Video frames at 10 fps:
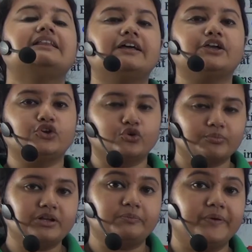the
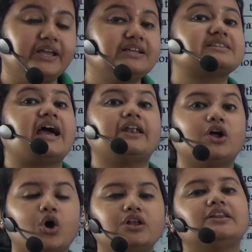human beings and
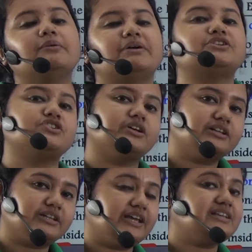all the material
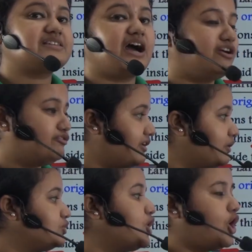things are found
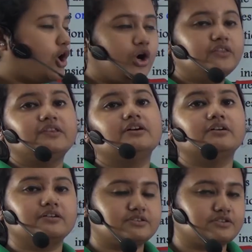on the
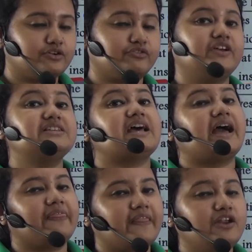earth's surface
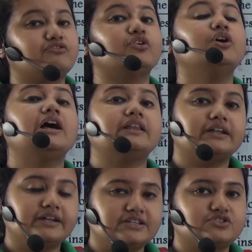and therefore the
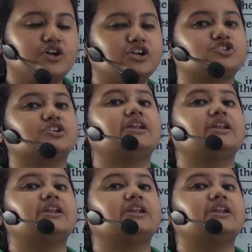destruction